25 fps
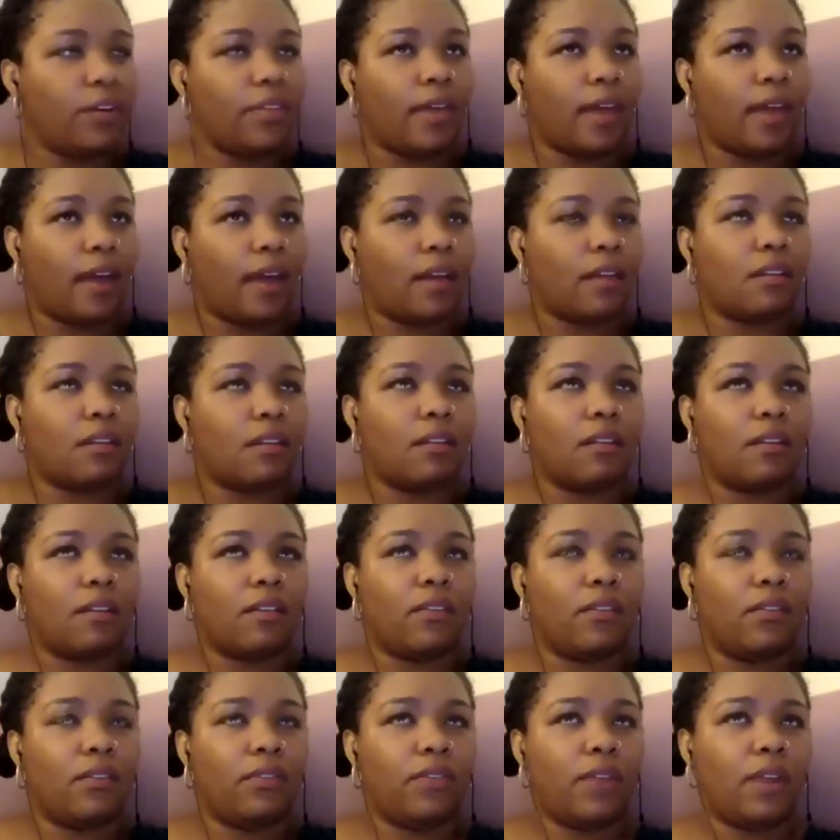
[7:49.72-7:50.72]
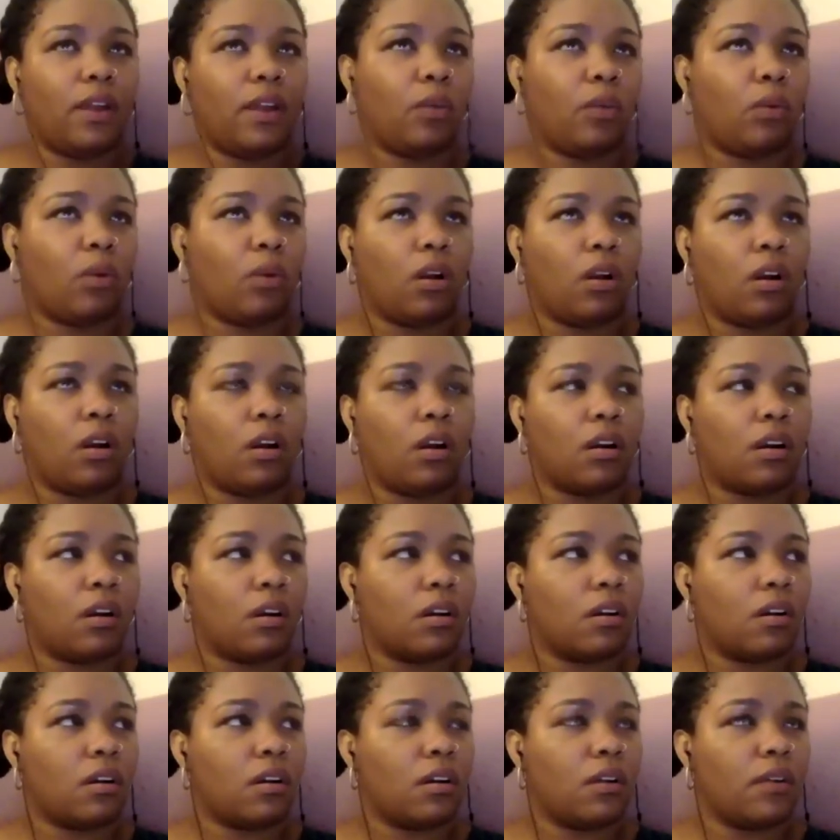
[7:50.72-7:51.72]
that there were
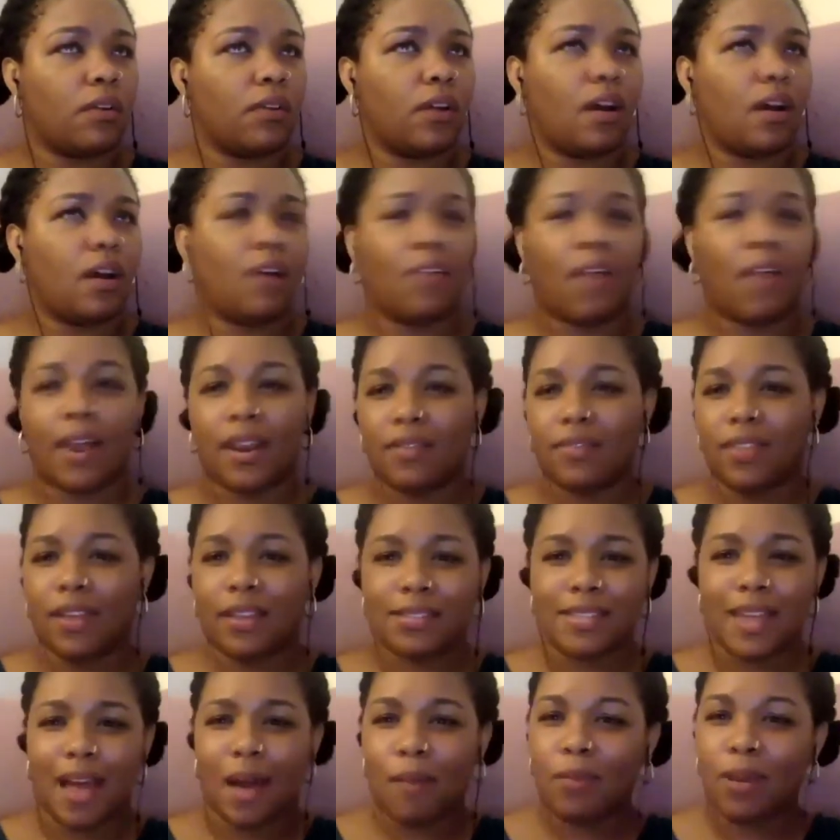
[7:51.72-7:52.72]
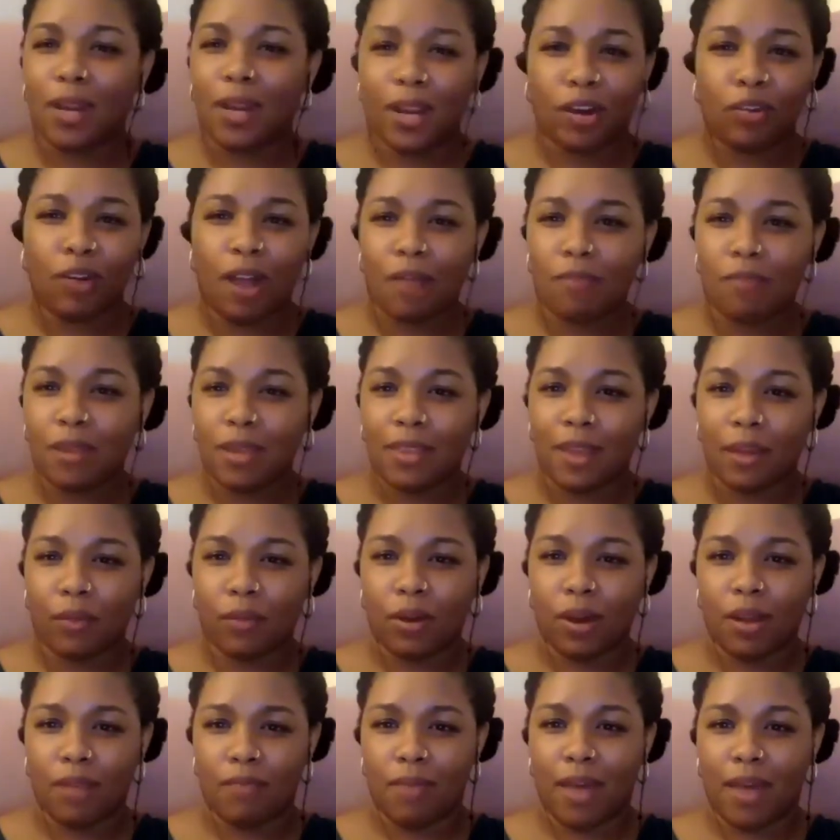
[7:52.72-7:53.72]
a lot of things happening around me that
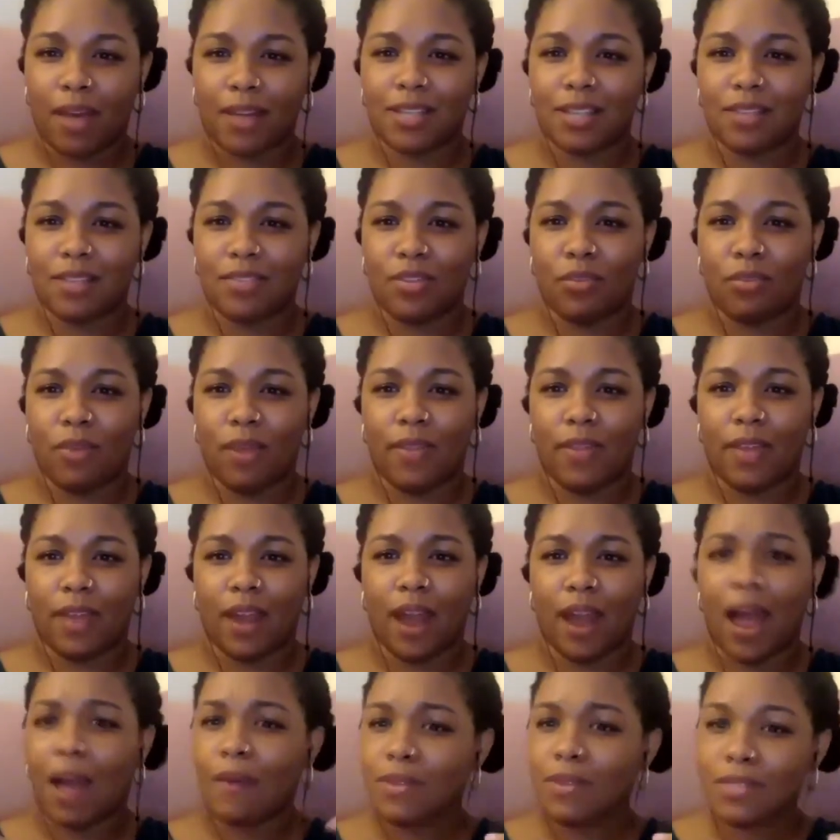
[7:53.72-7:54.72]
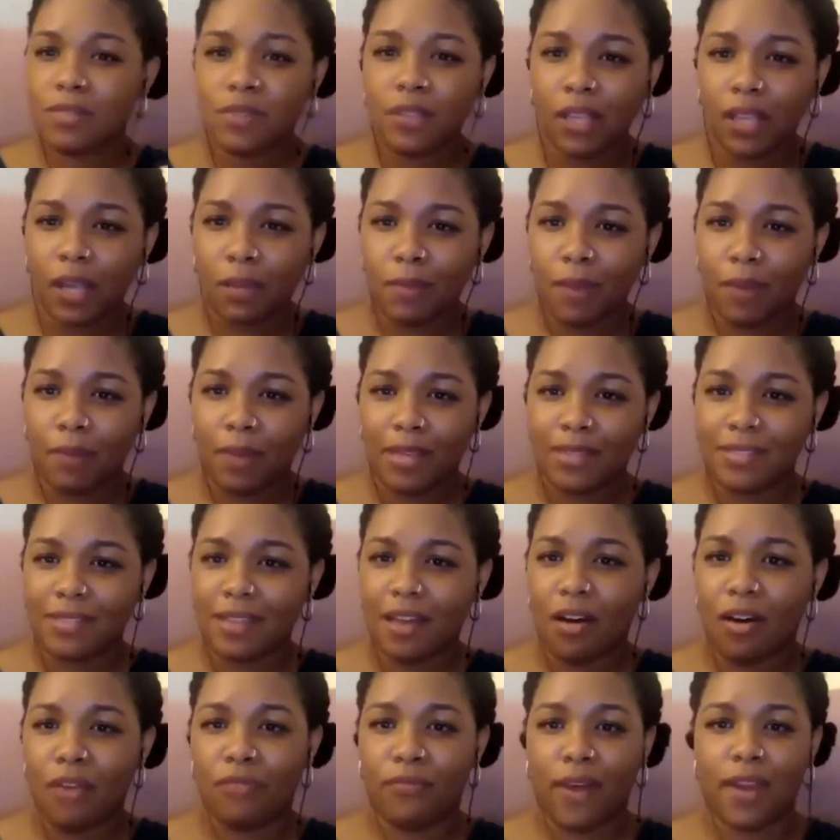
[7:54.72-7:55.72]
were impacting the way that I was feeling about
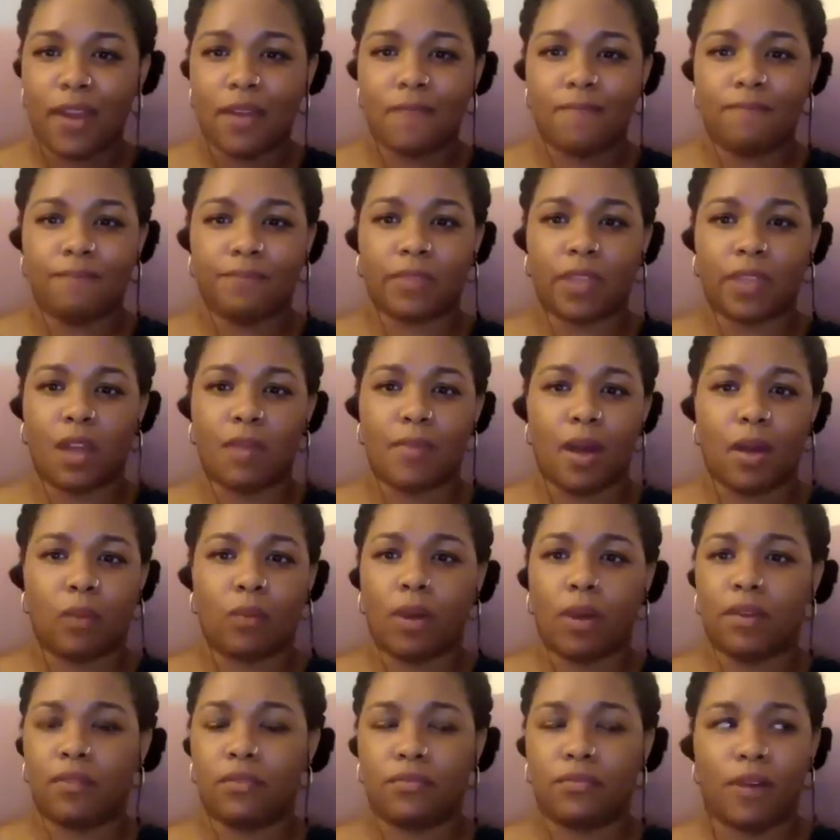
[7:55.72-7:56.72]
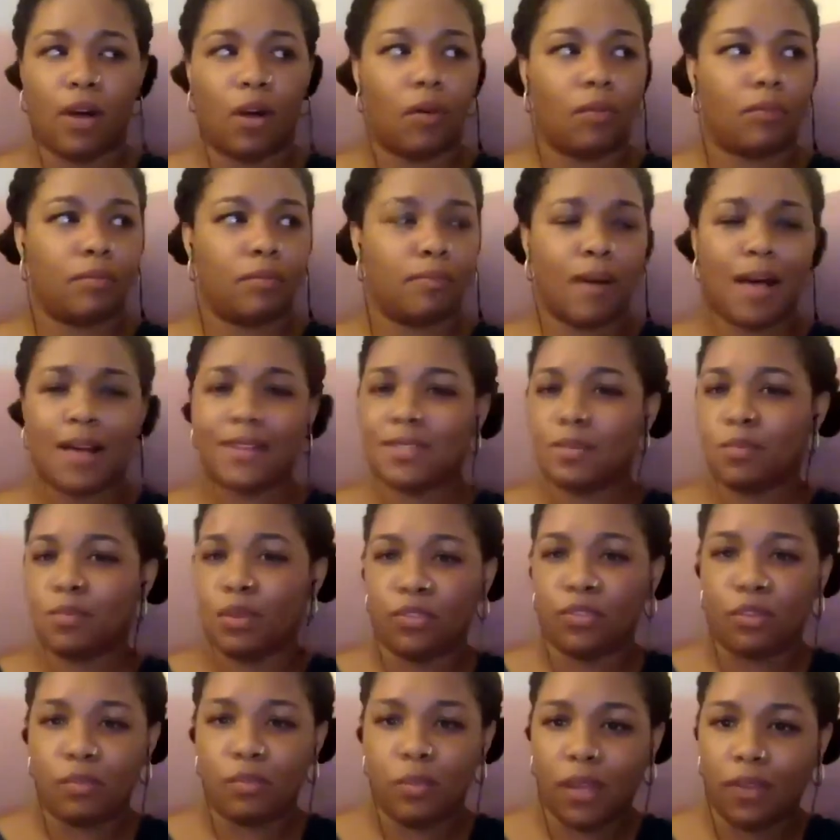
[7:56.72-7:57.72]
myself and about what felt possible
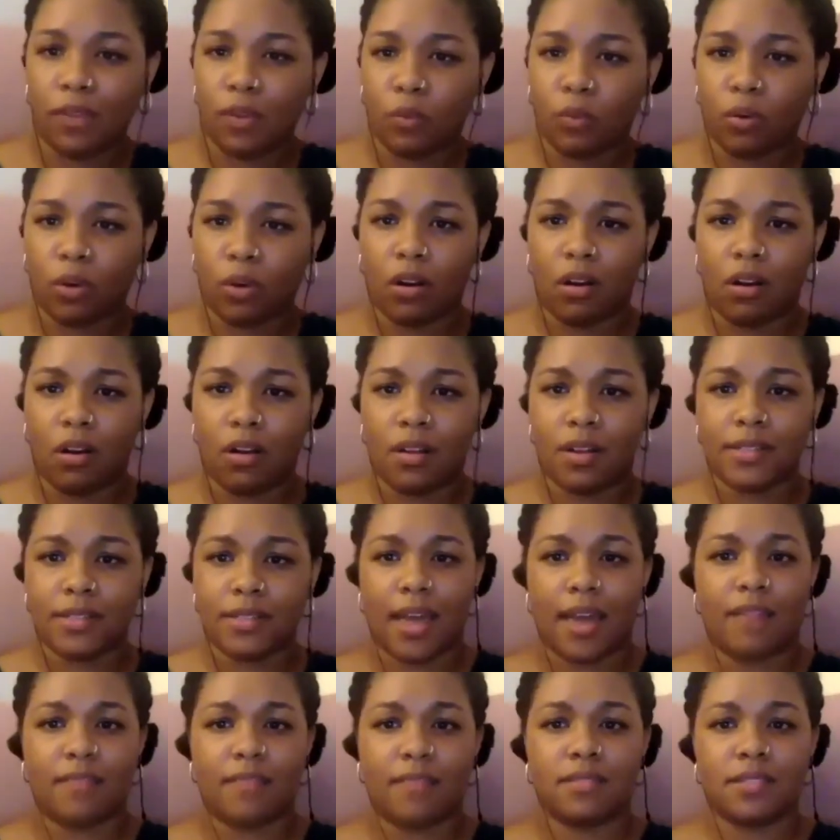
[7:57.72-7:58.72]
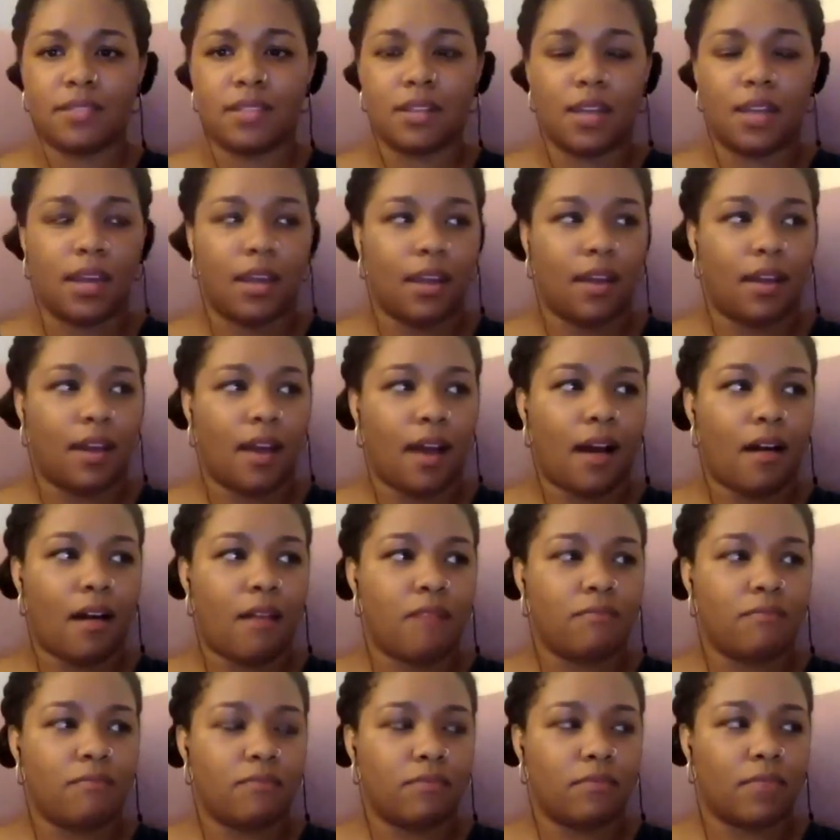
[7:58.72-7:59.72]
for me in the world. And um,
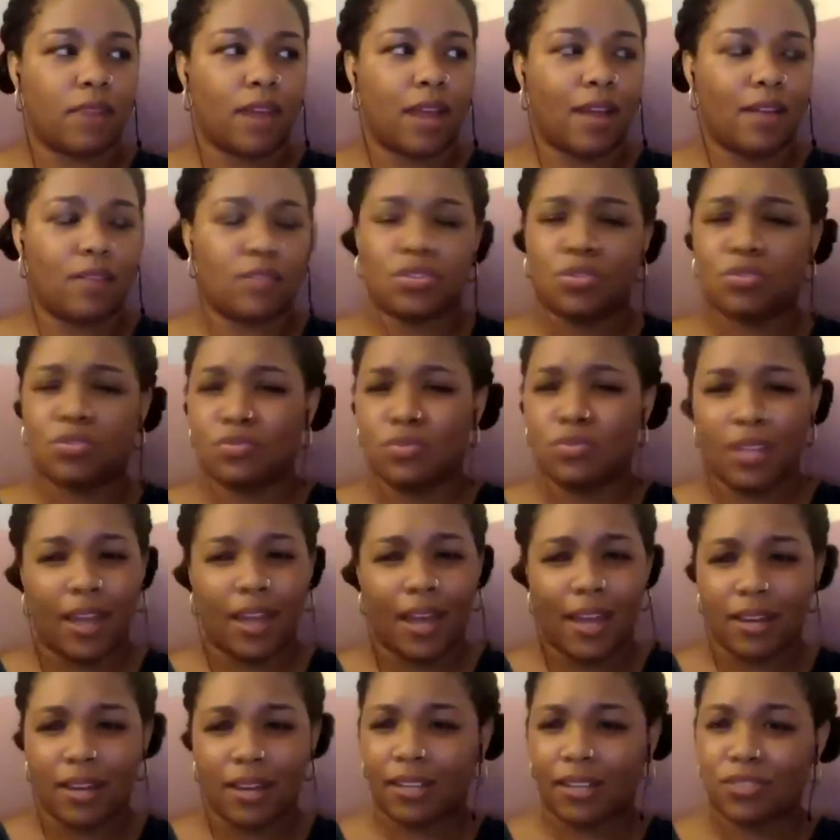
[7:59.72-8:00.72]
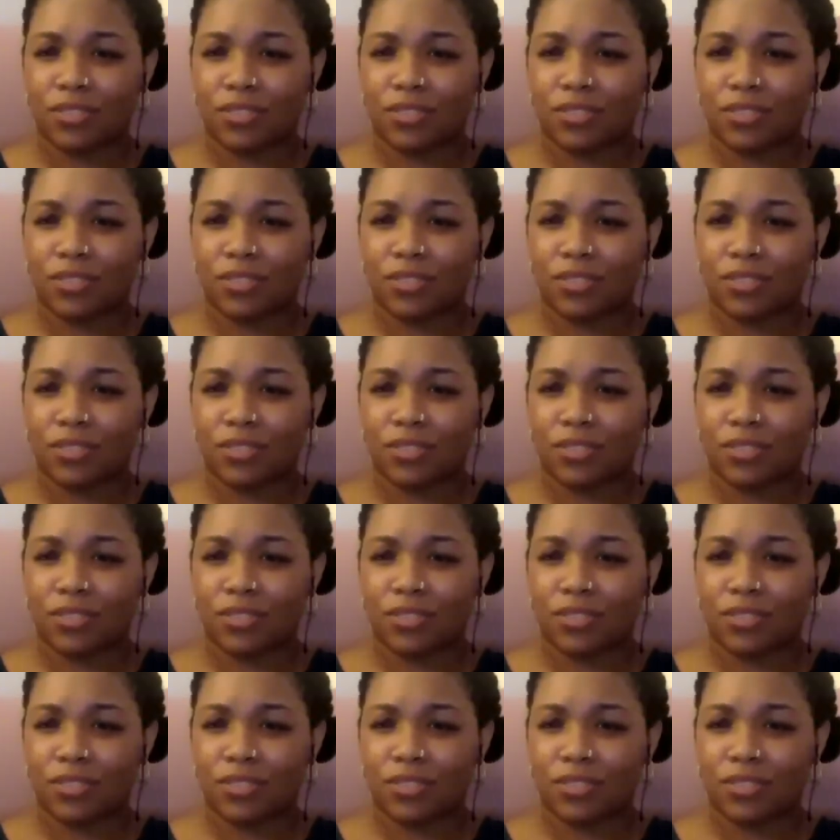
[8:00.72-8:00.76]
I was just really kind of